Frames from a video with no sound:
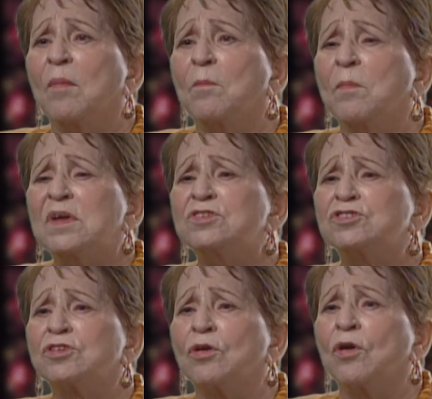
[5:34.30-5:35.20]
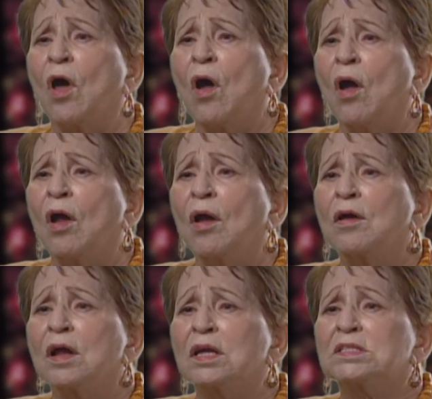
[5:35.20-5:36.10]
Mr. Lahr
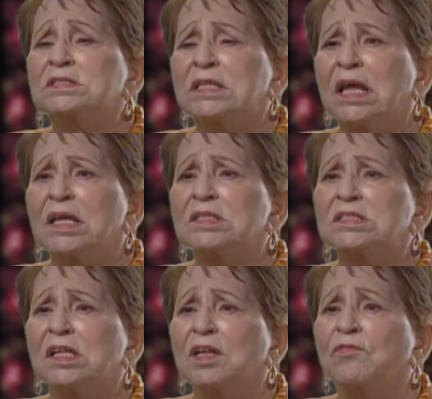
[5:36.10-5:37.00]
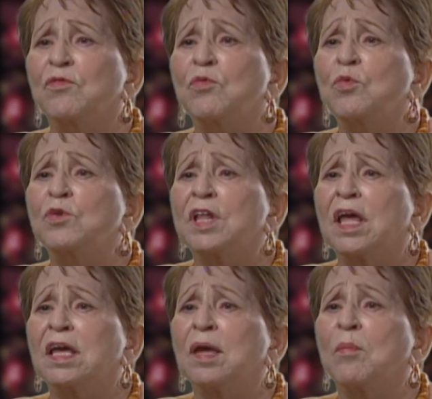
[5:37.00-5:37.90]
says that if you would
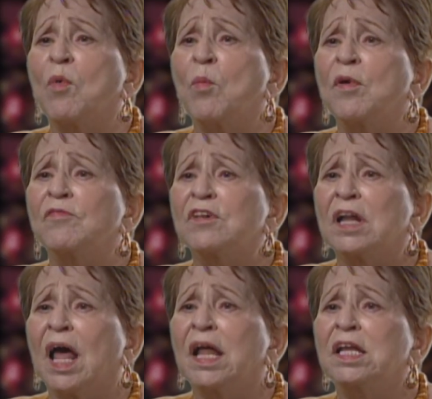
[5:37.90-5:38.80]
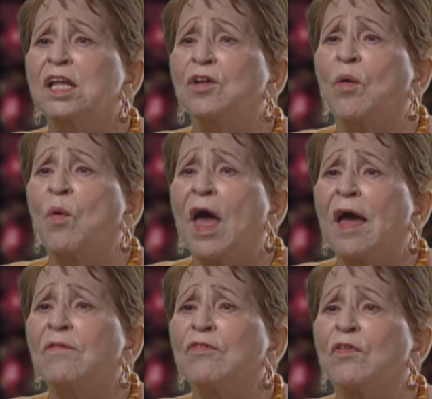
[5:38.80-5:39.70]
take him home every night, he'd go
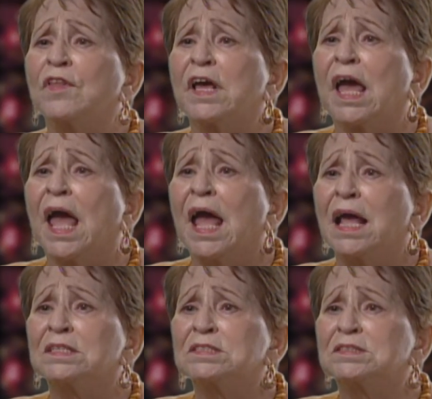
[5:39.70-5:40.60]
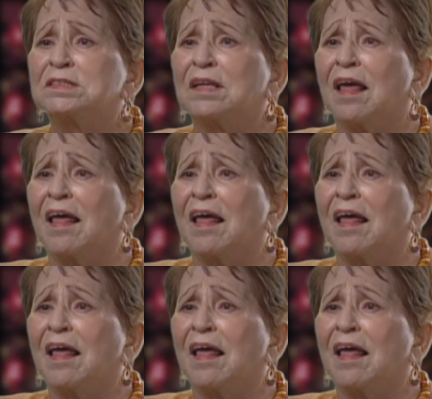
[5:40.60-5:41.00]
half on the gas.